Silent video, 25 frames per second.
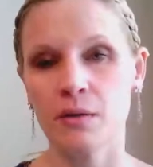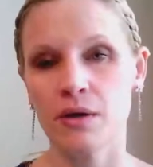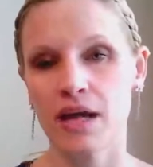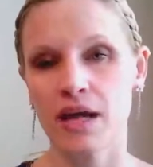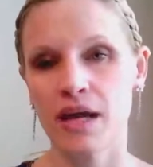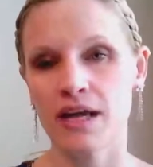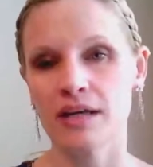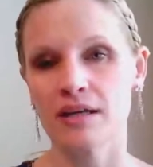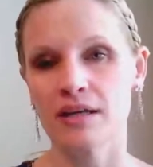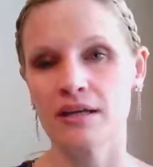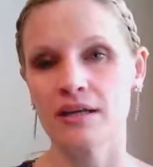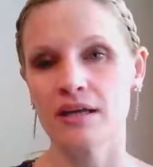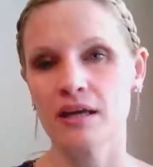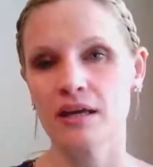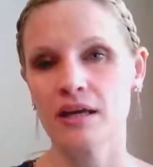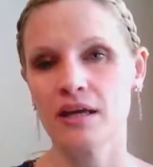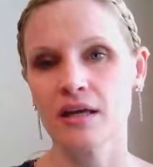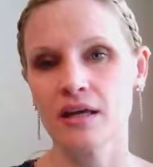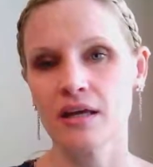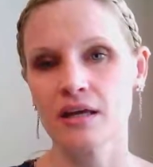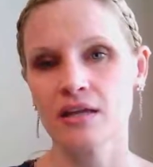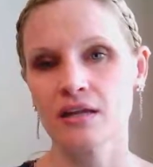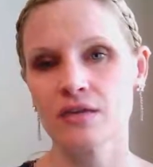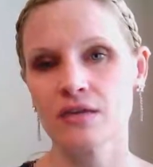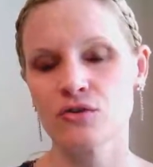and I can
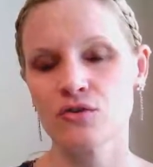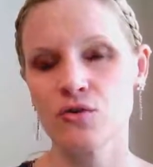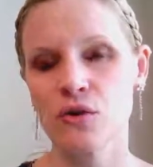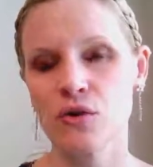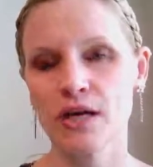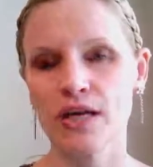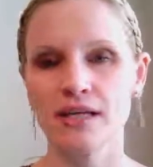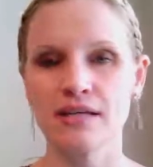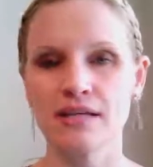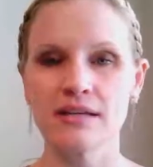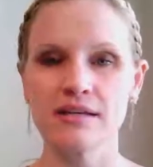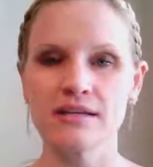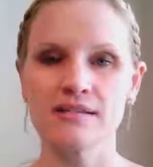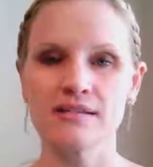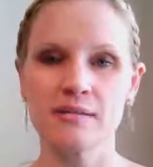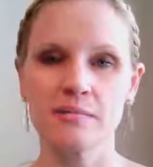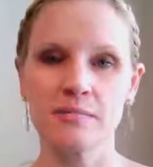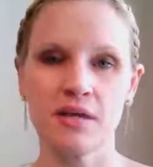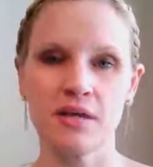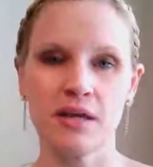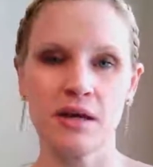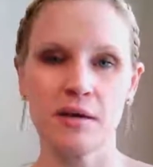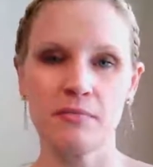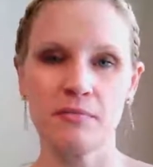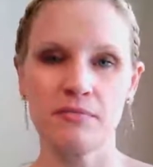try to dust
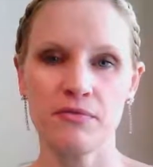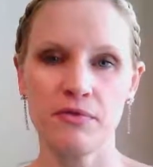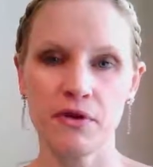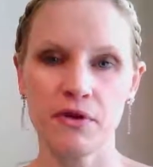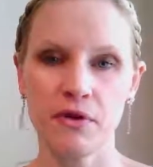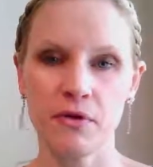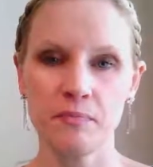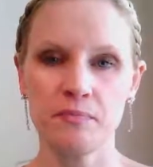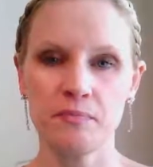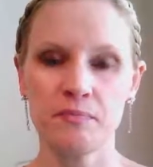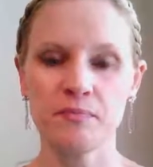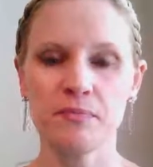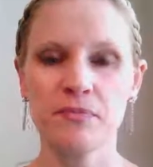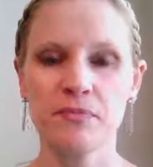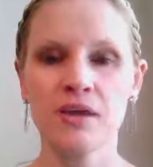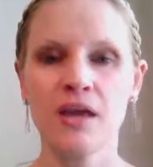something up for you.